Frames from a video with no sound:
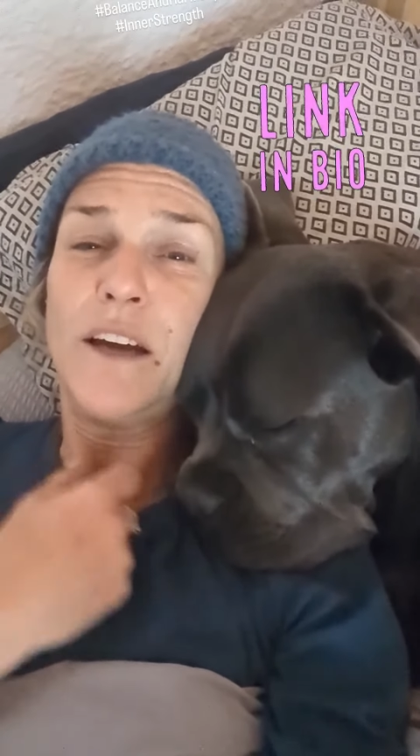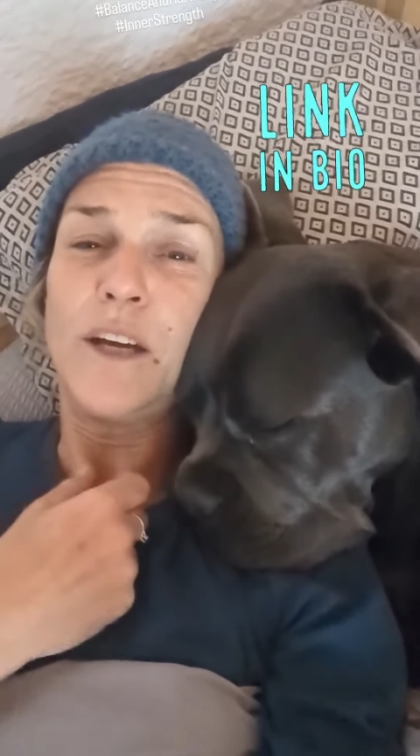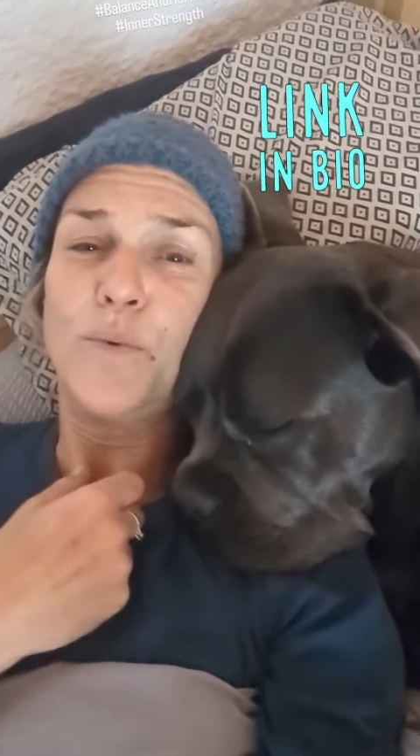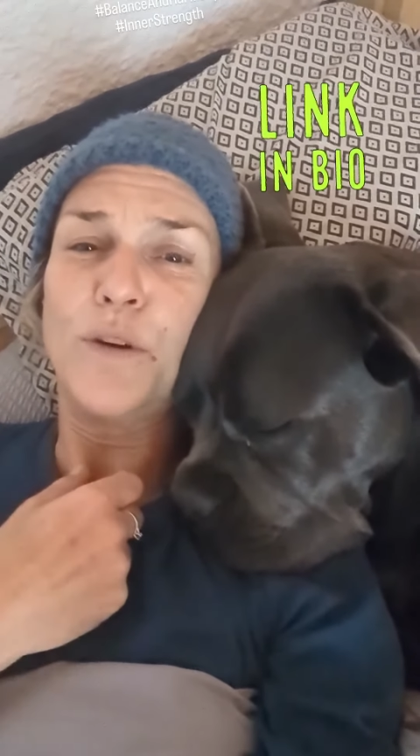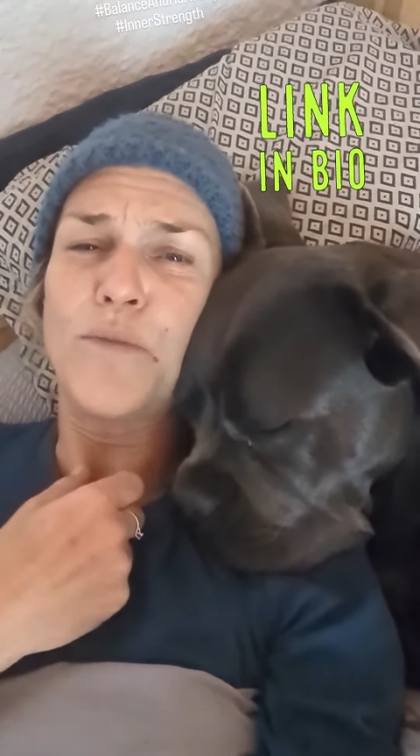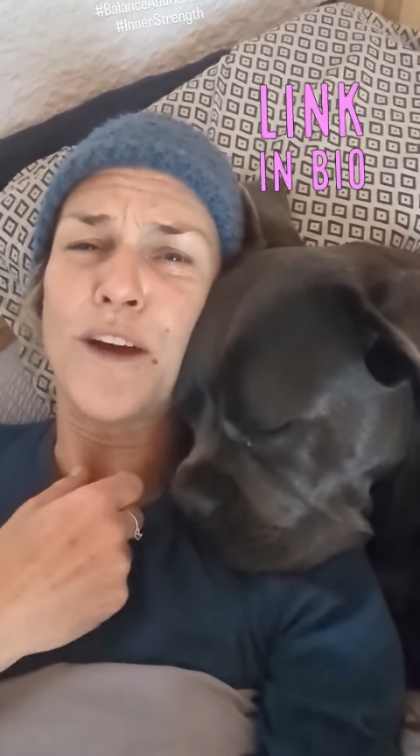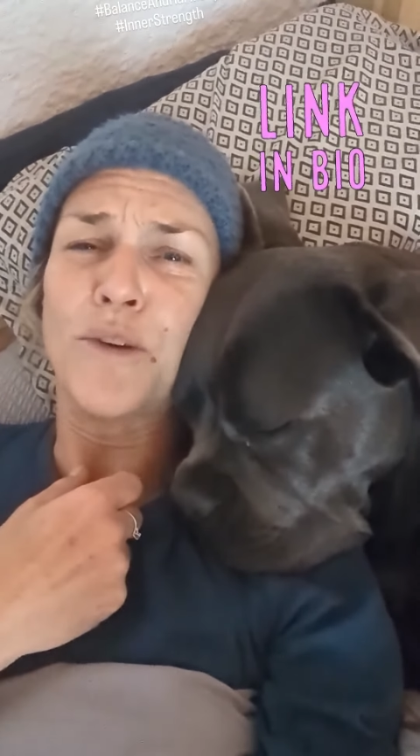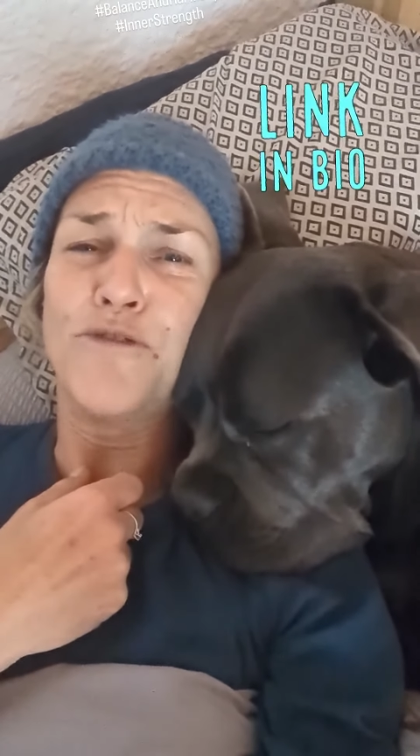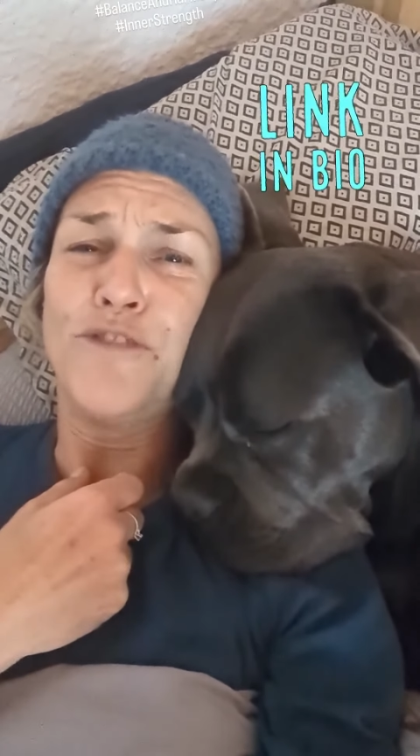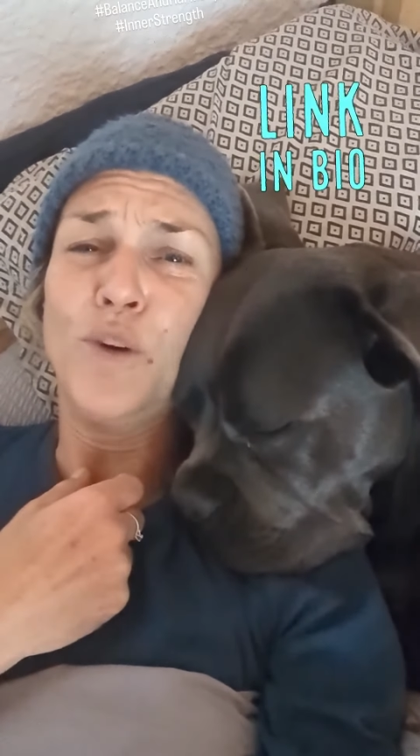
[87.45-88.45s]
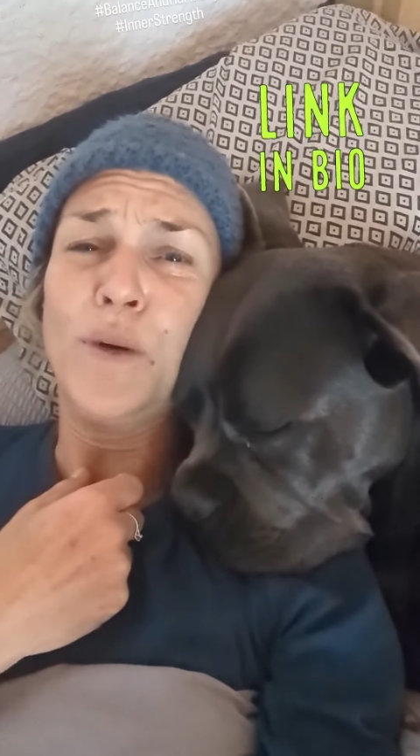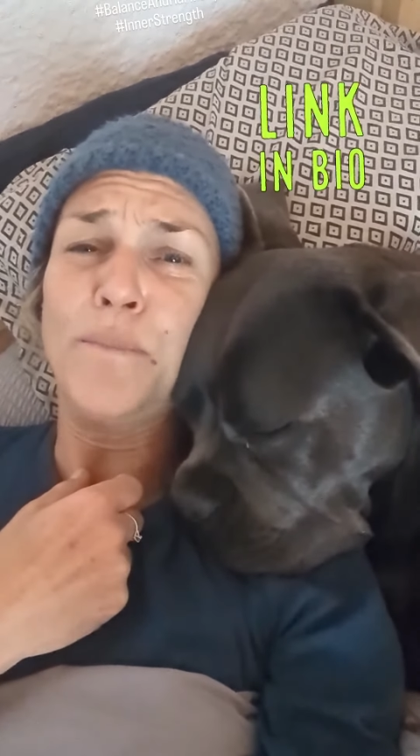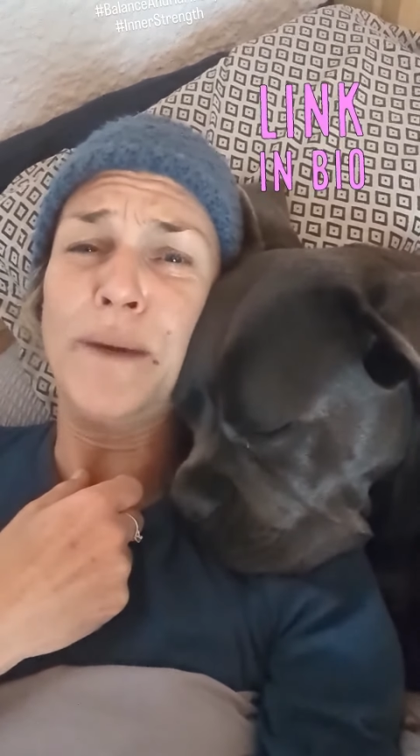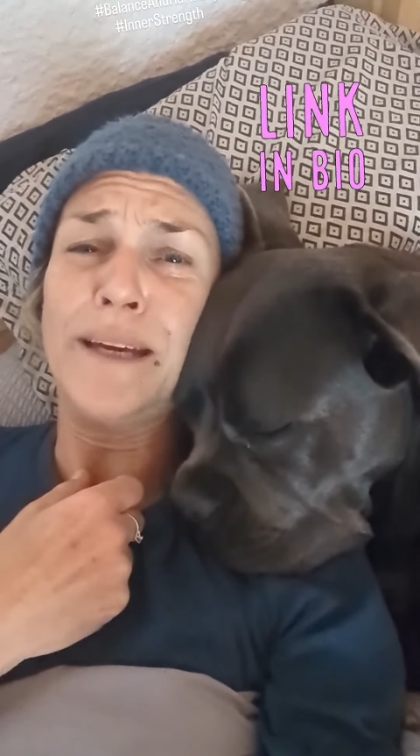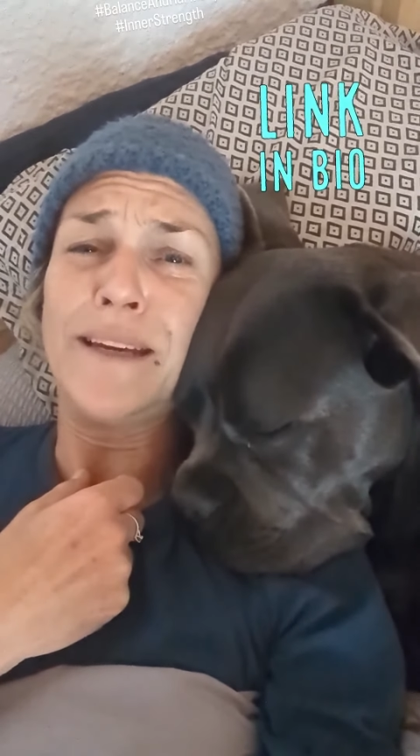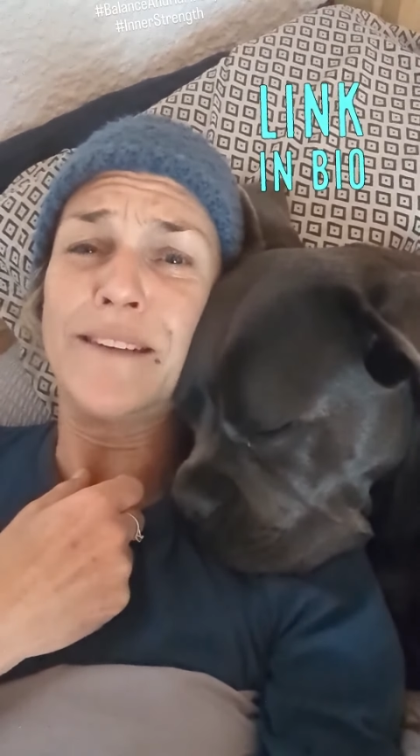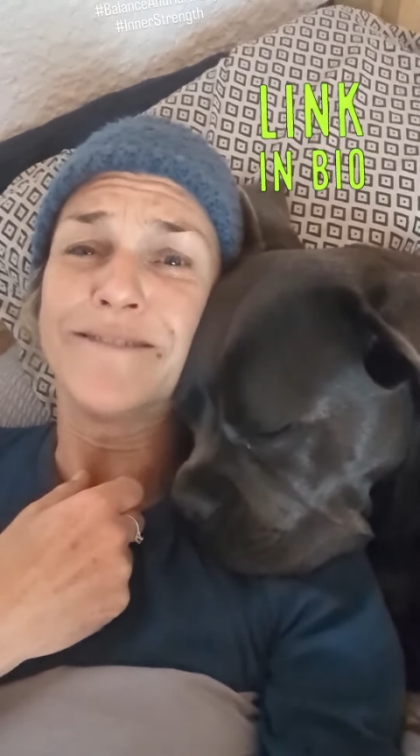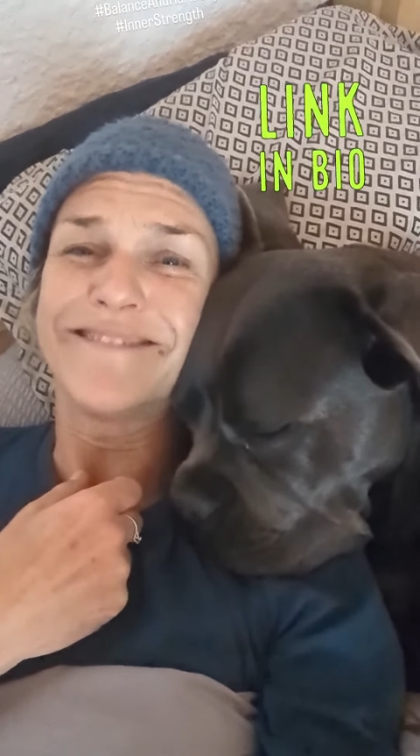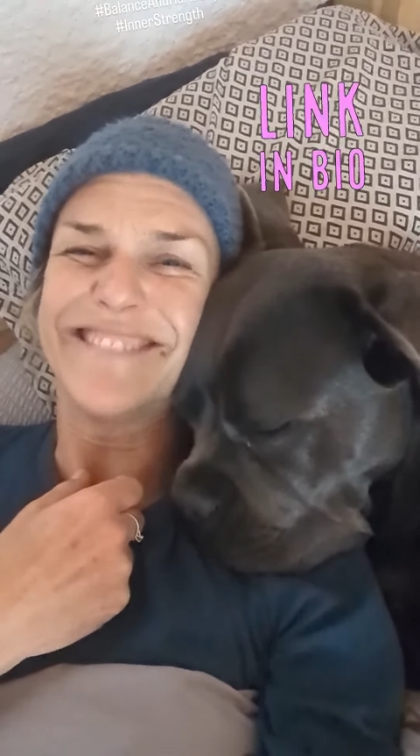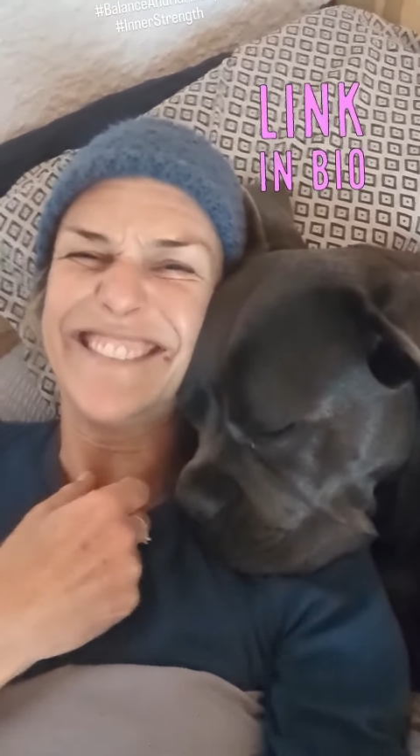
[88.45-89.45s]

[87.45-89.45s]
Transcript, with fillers: And we're with our flu in bed.